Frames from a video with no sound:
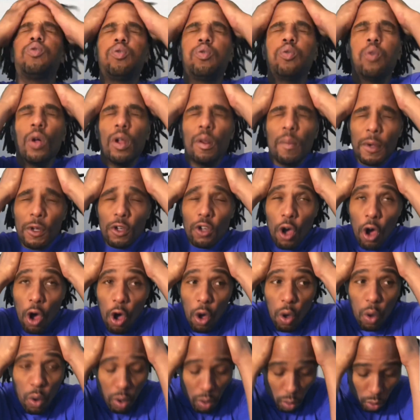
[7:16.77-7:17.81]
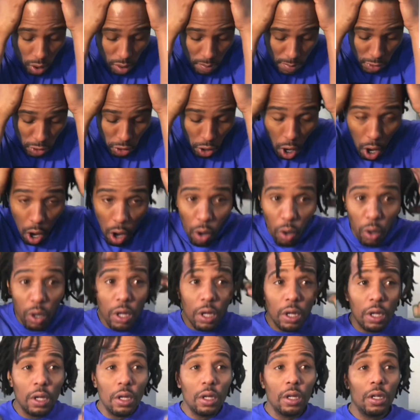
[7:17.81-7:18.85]
What am I gonna do?
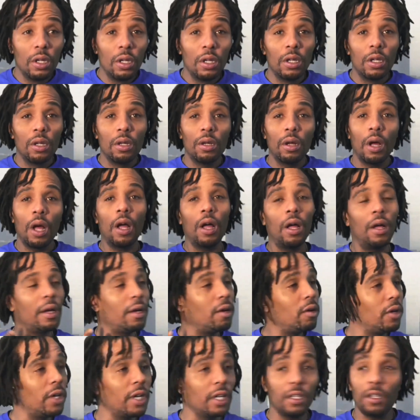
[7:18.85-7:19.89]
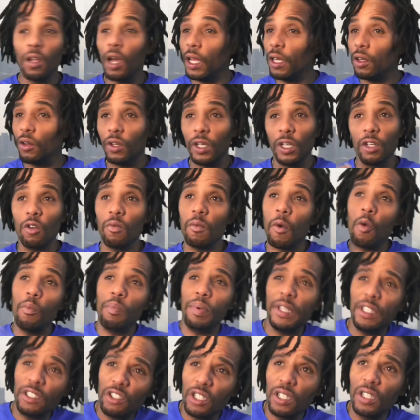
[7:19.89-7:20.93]
I ain't gonna get no more
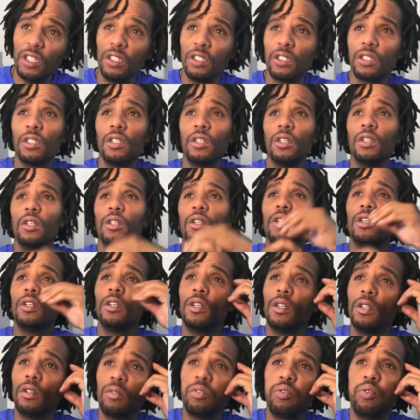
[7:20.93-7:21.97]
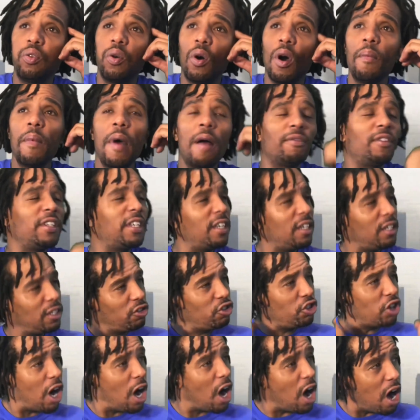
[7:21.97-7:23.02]
bitches. I'm gonna have to get a
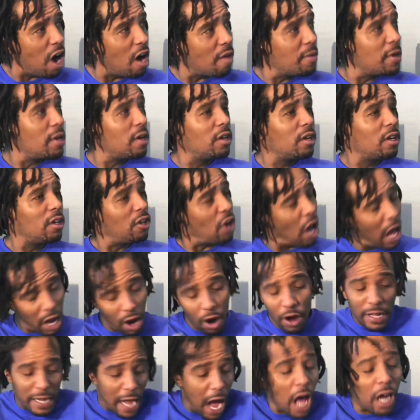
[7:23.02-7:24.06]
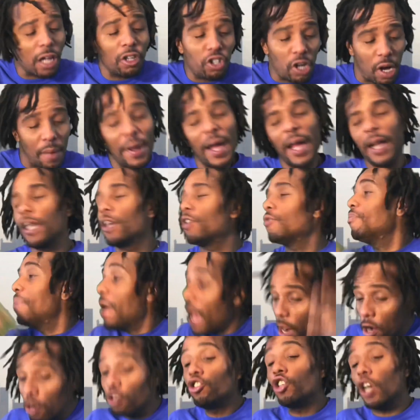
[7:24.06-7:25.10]
job. I already got a job. I gotta get
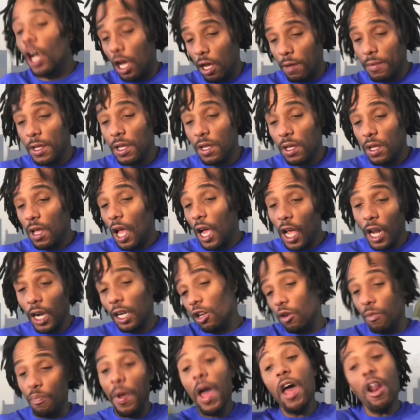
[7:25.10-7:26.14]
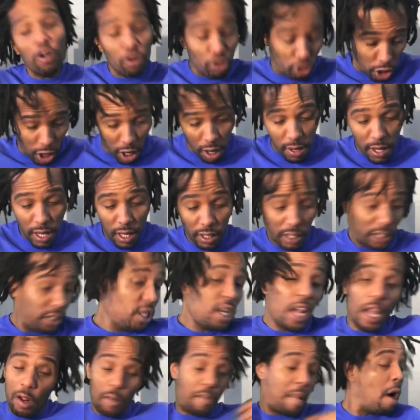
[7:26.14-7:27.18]
a better job. Because this
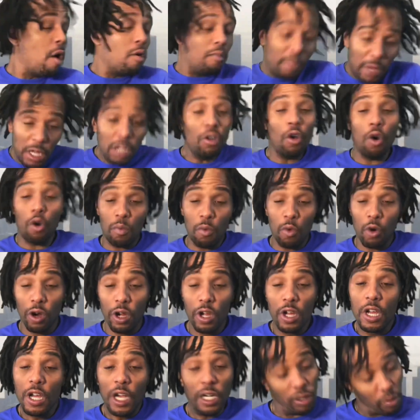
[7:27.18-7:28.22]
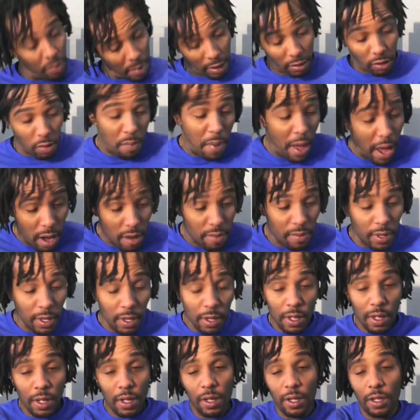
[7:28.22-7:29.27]
ain't about me no more. It's about the baby.
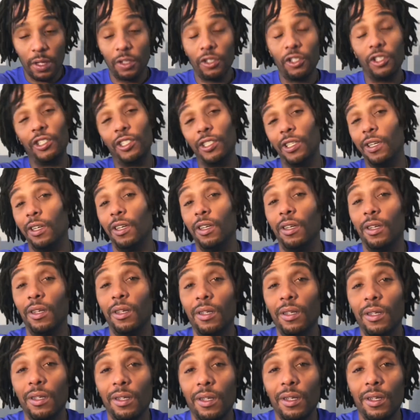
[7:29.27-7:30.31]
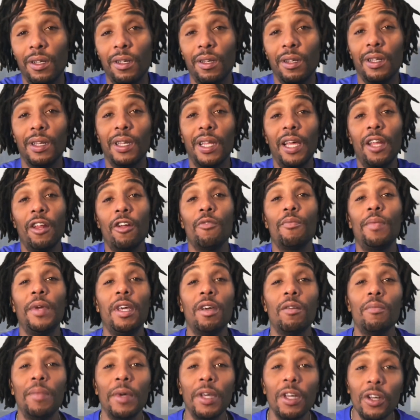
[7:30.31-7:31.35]
Shit. Let her be
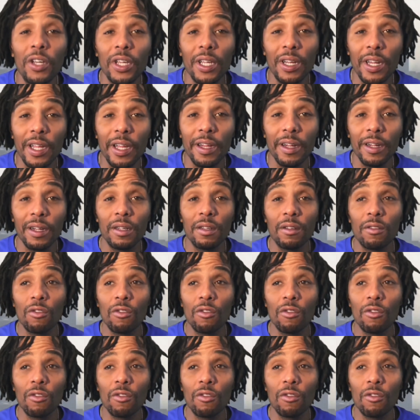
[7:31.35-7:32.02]
a billionaire?